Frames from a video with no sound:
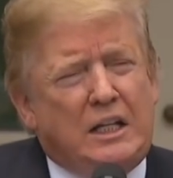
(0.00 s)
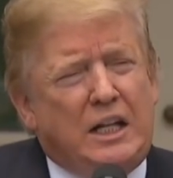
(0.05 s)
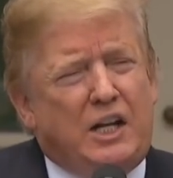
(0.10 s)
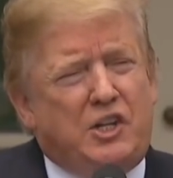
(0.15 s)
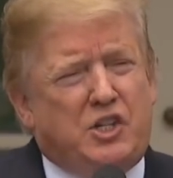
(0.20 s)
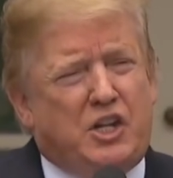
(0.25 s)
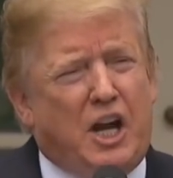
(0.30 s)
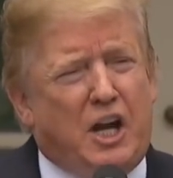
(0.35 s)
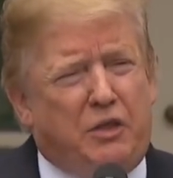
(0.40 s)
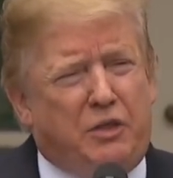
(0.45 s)

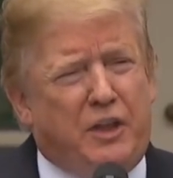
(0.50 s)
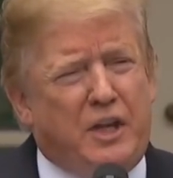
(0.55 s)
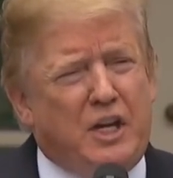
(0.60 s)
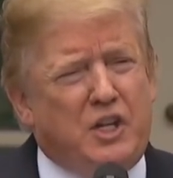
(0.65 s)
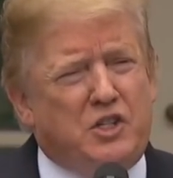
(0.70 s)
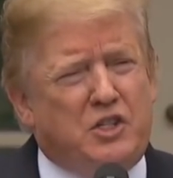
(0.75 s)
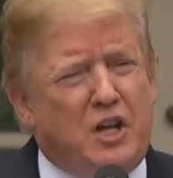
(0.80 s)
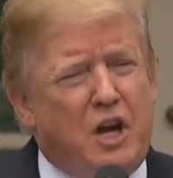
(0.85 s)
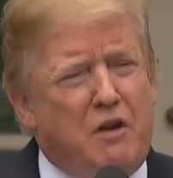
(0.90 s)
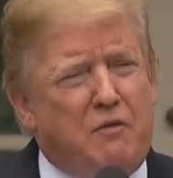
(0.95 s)
let's get
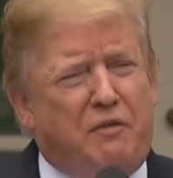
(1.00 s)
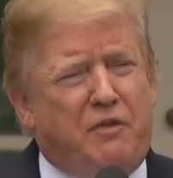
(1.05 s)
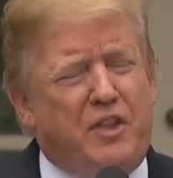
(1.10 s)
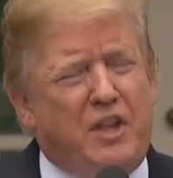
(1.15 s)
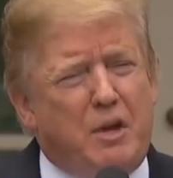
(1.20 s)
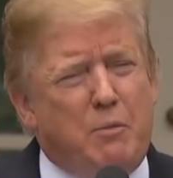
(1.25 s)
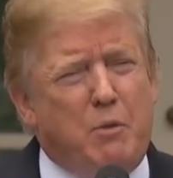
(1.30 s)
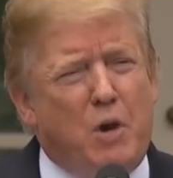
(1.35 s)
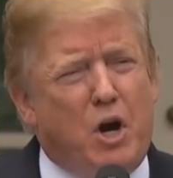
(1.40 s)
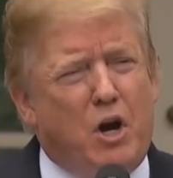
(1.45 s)
things done
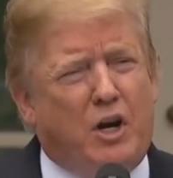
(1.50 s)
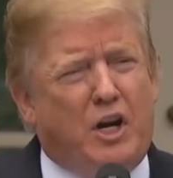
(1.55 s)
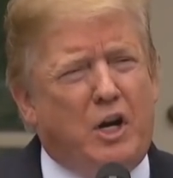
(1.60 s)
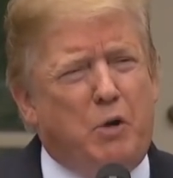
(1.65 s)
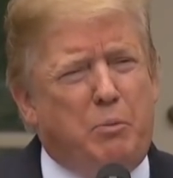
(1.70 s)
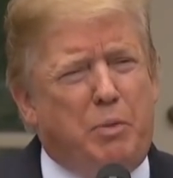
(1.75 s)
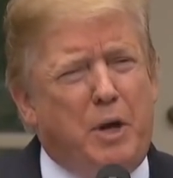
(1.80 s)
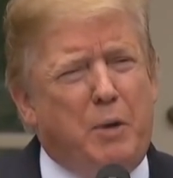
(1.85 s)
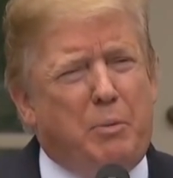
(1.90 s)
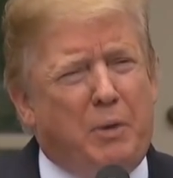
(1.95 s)
for the
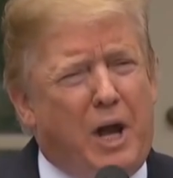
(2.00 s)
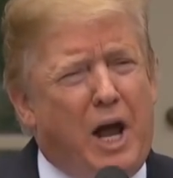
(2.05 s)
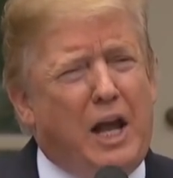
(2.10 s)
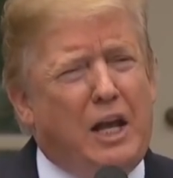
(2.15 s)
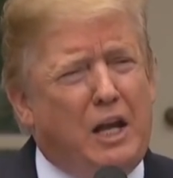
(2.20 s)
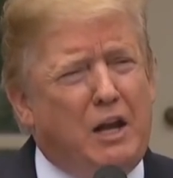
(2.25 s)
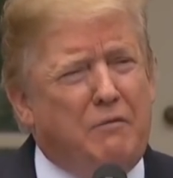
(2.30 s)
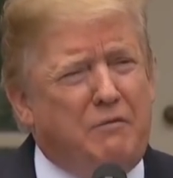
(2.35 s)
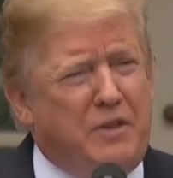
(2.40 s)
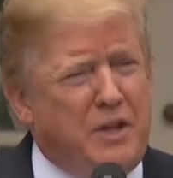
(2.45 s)
American people.
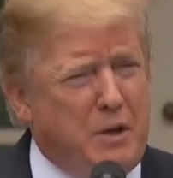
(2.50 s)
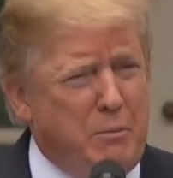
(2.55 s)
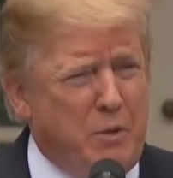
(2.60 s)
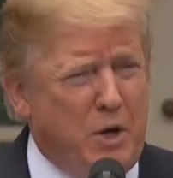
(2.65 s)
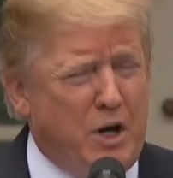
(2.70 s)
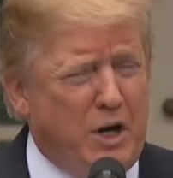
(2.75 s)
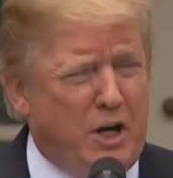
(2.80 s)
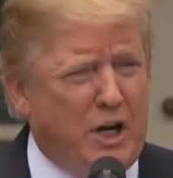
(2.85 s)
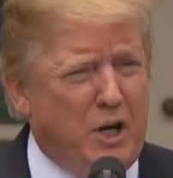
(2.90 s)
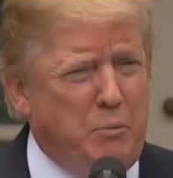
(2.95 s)
I love the
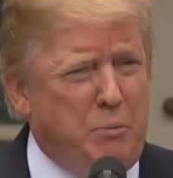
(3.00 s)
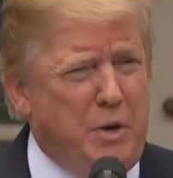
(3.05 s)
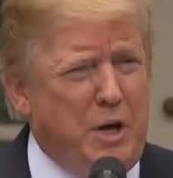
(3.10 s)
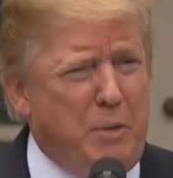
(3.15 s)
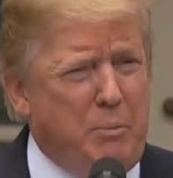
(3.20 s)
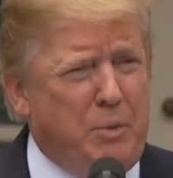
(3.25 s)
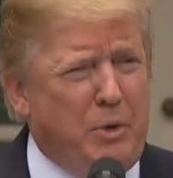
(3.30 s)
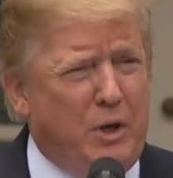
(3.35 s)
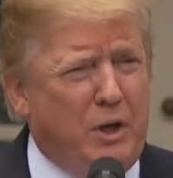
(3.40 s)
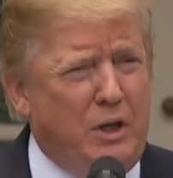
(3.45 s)
American
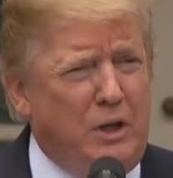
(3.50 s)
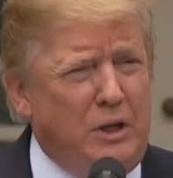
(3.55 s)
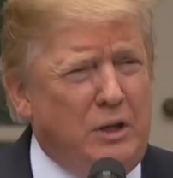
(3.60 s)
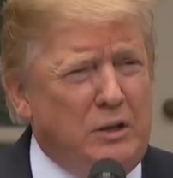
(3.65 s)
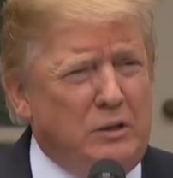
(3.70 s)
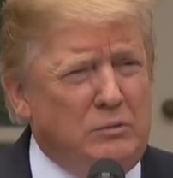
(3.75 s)
people.